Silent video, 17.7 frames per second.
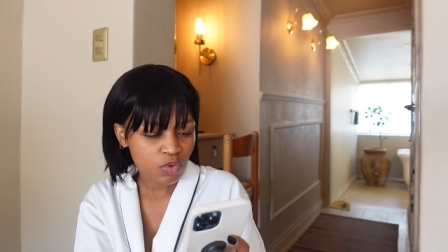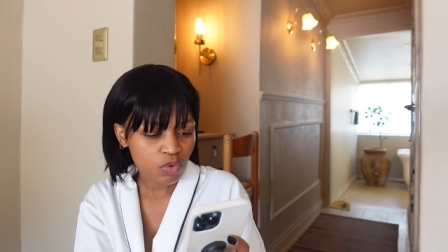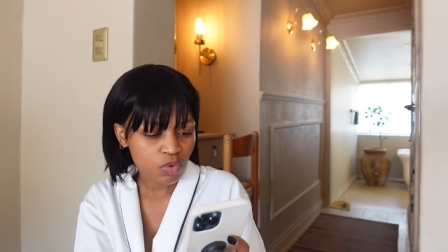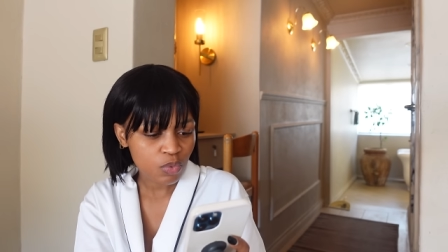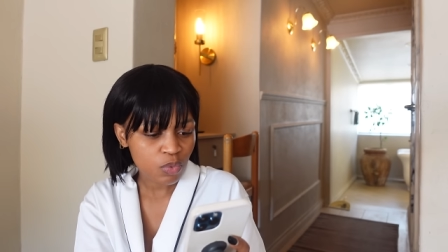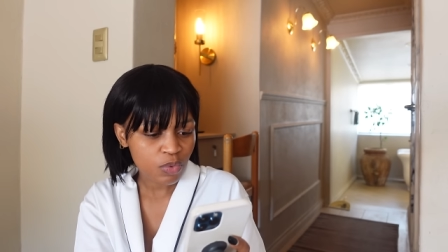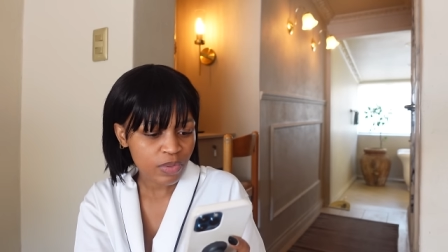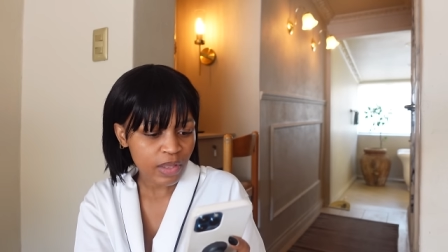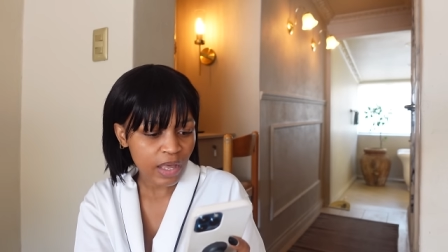
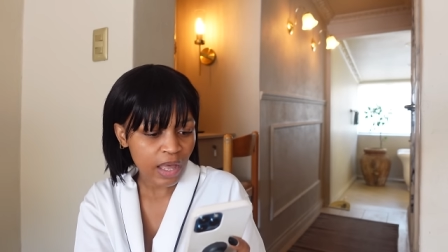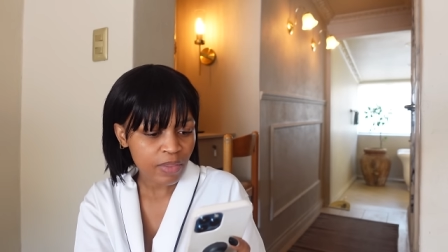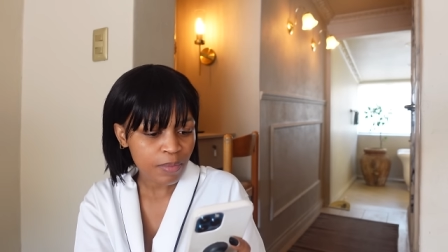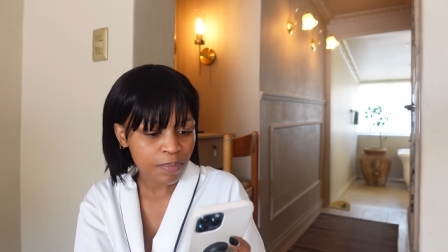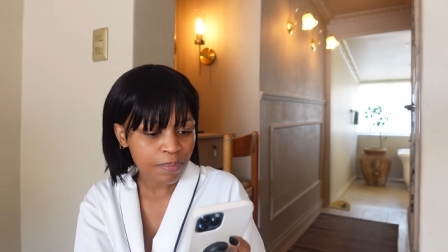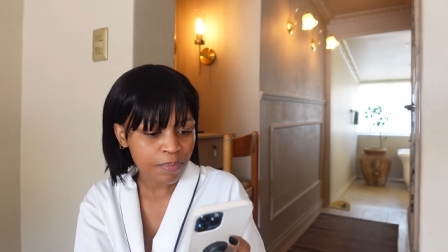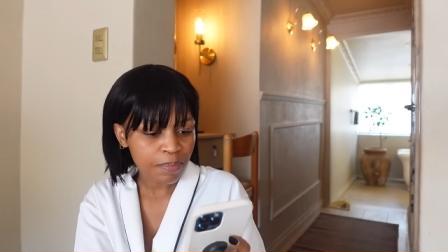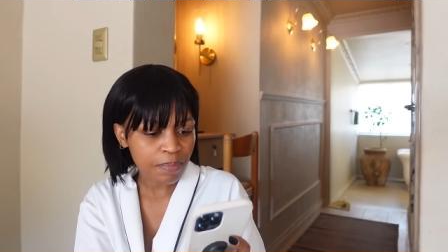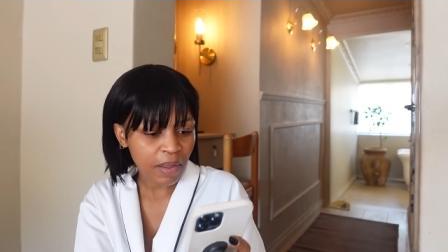do the
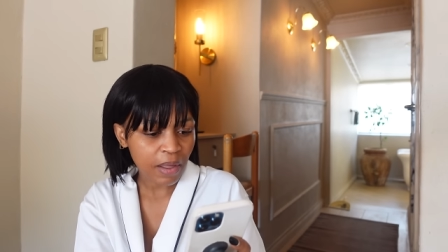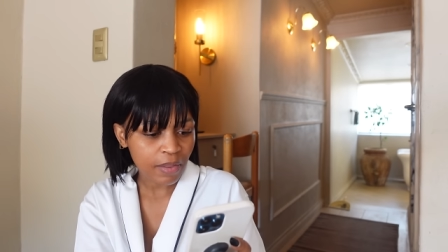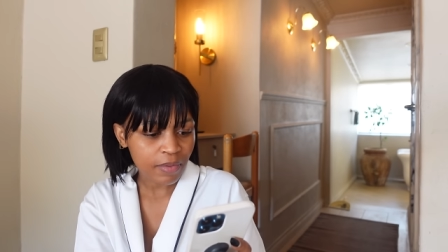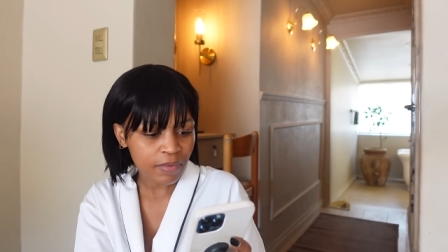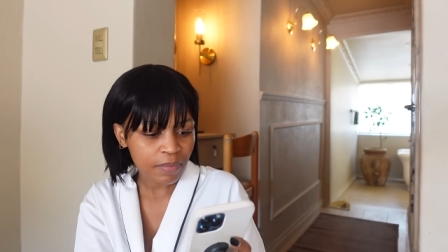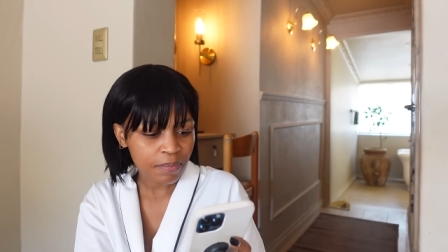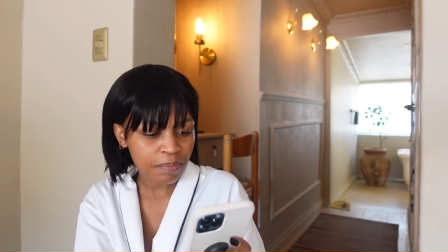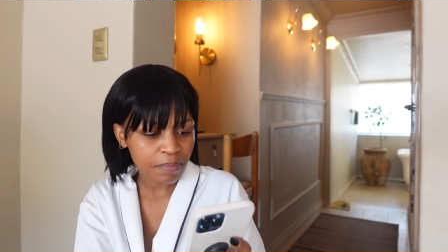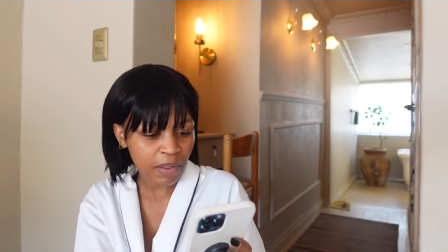other
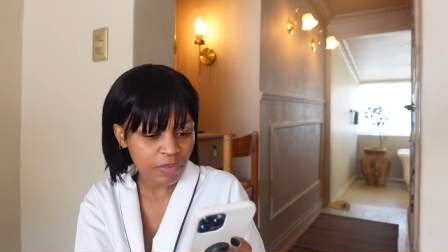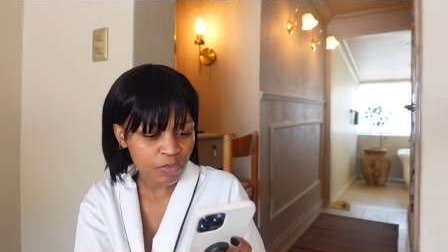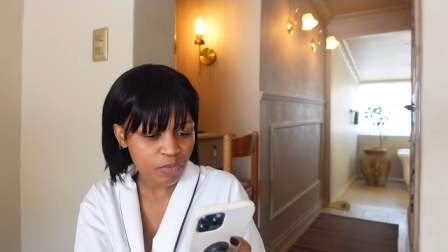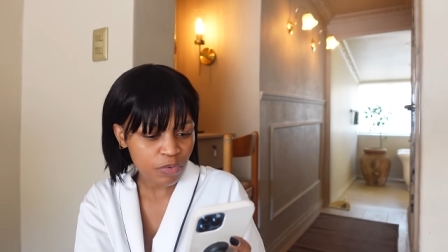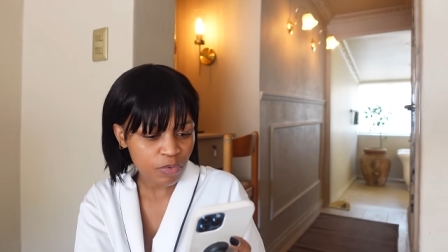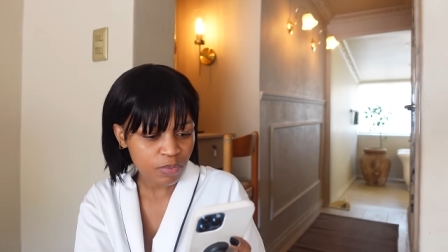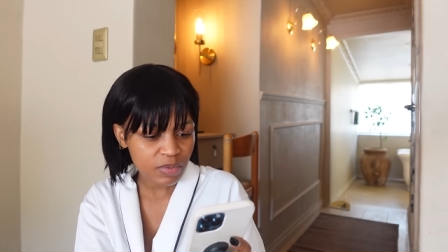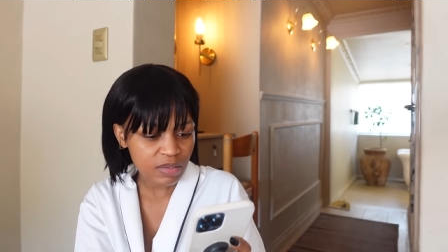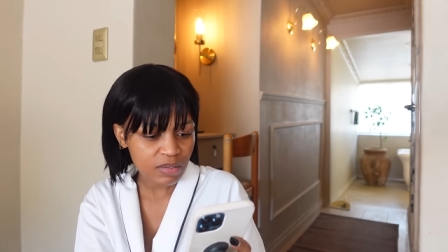
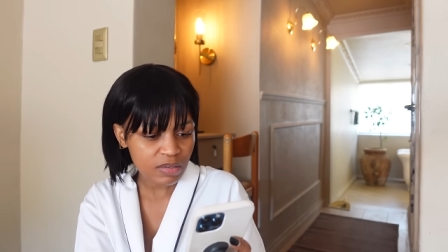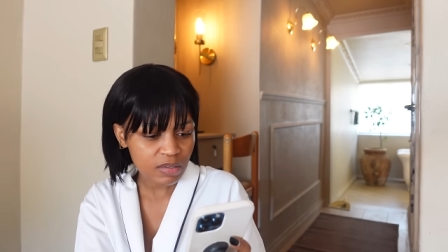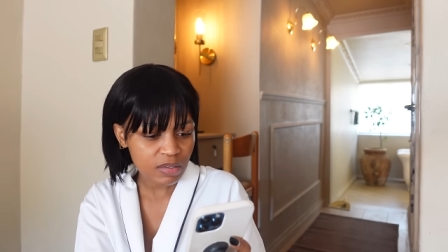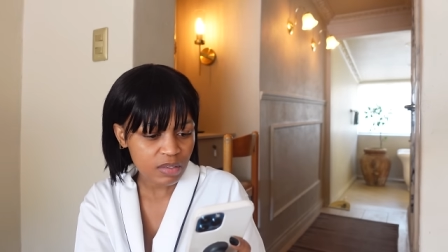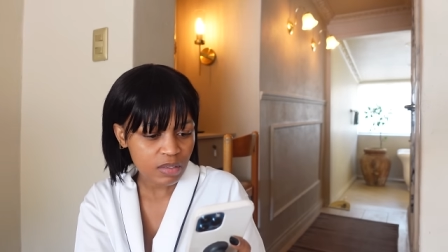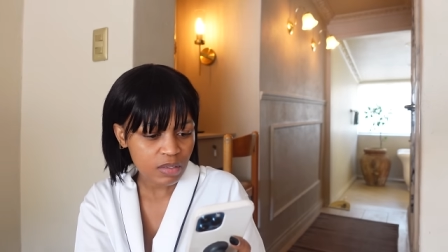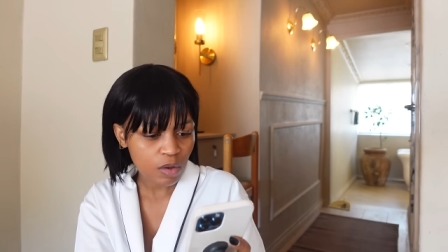bathrooms